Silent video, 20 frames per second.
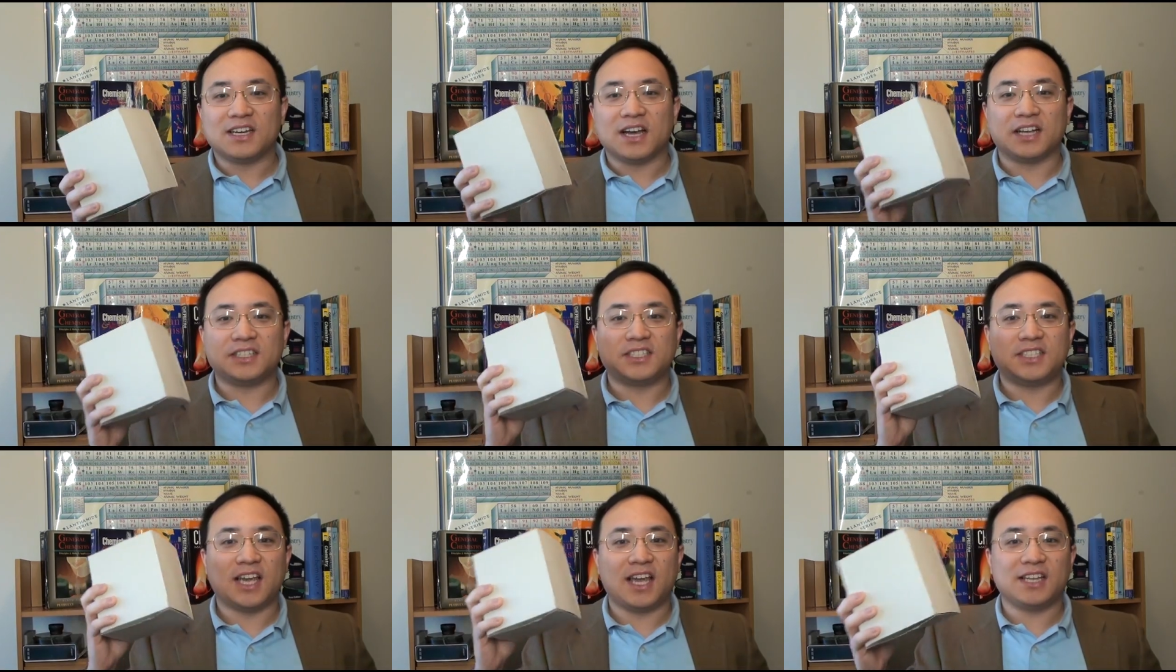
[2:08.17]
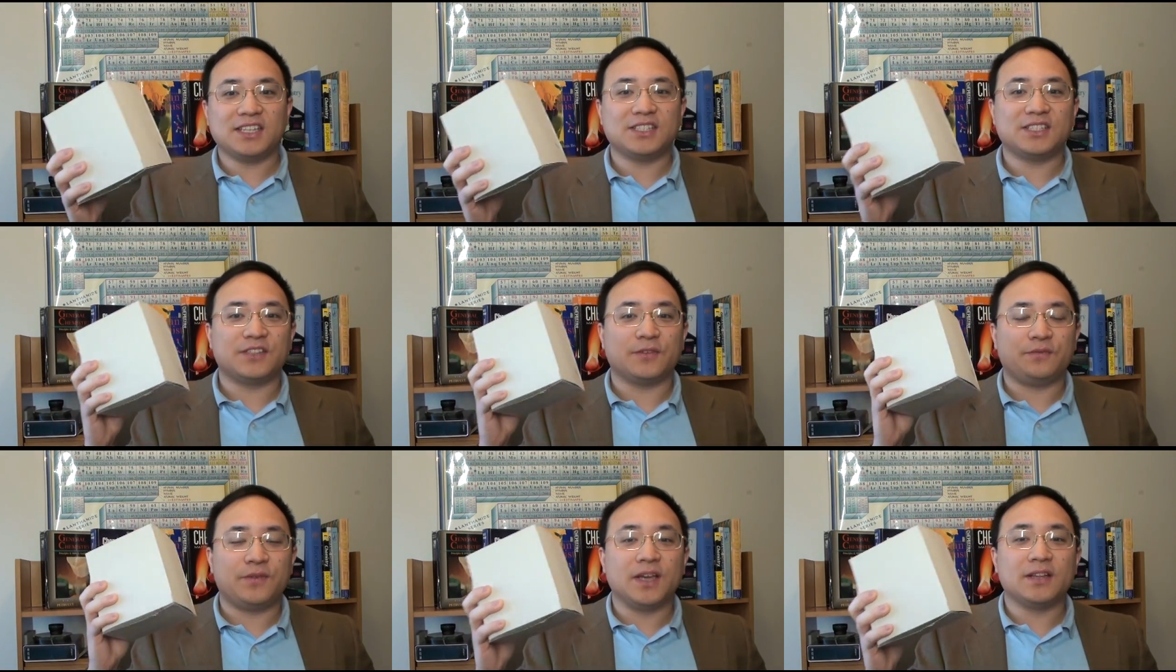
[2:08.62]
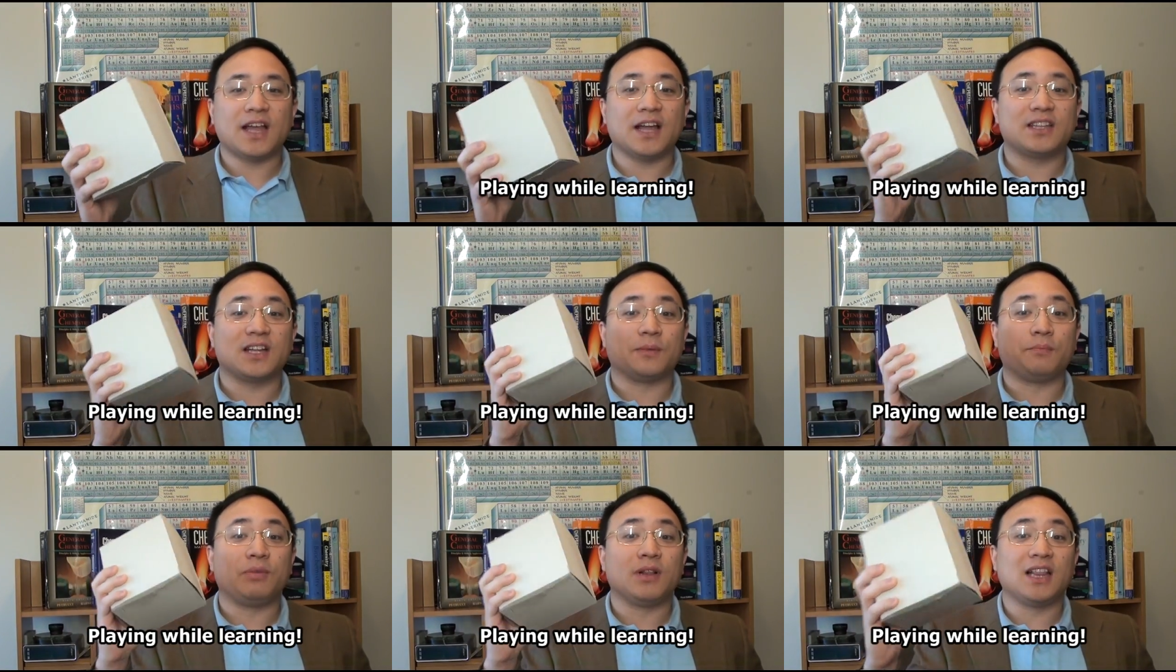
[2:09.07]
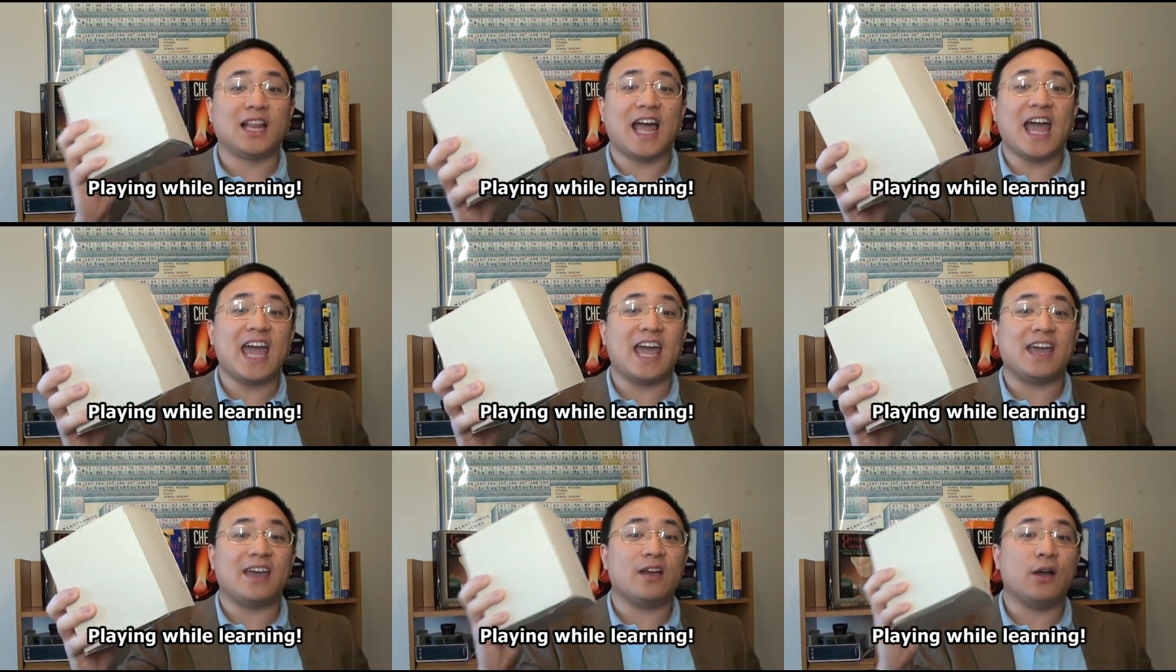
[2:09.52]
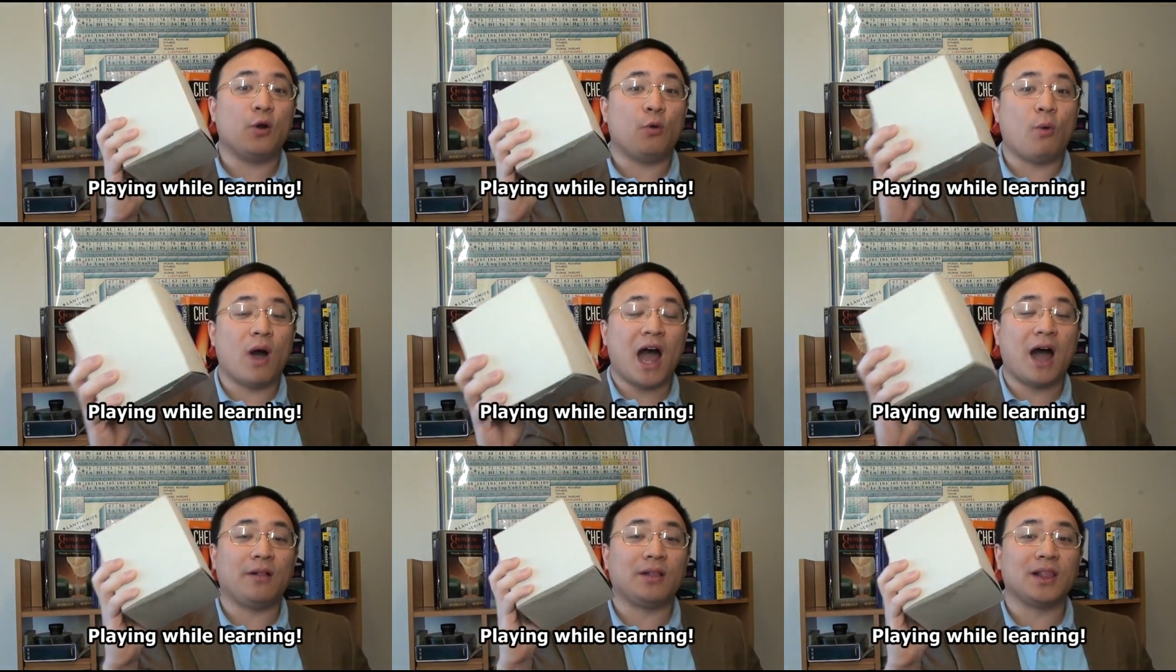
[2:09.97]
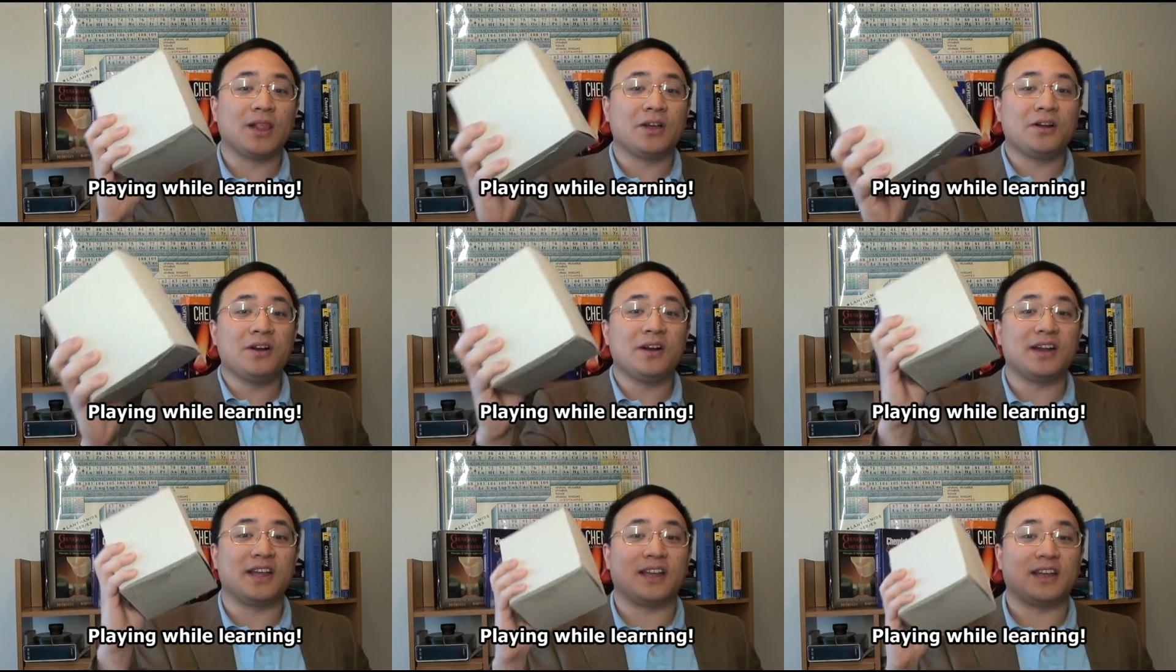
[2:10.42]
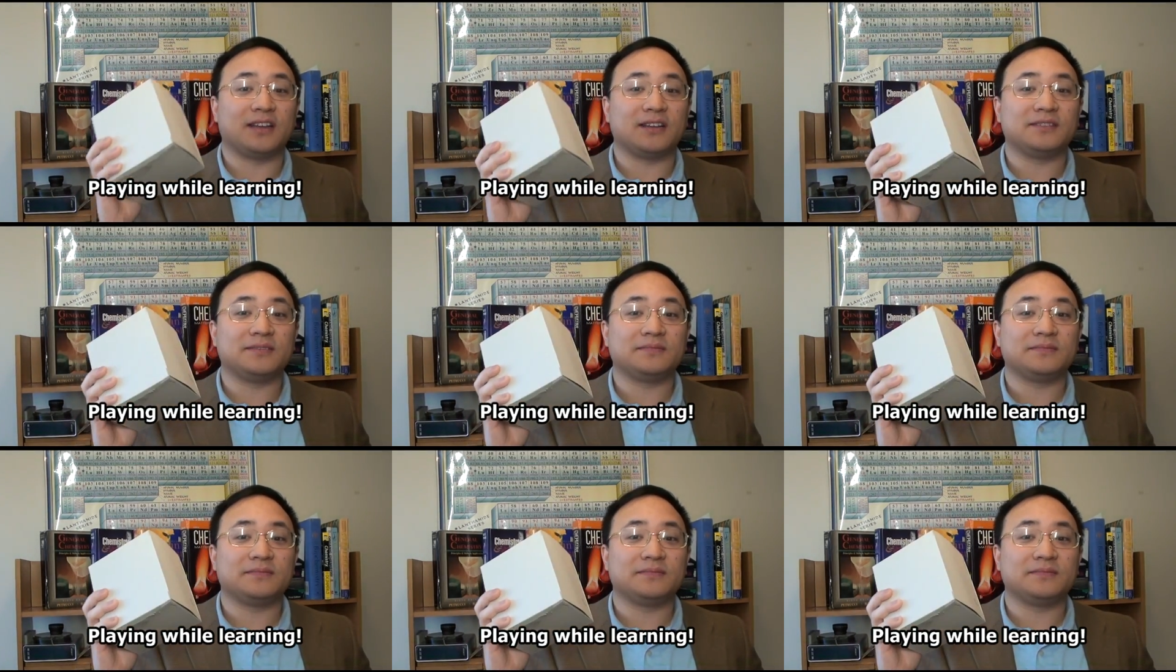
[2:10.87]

a chance to feel like they're playing while learning.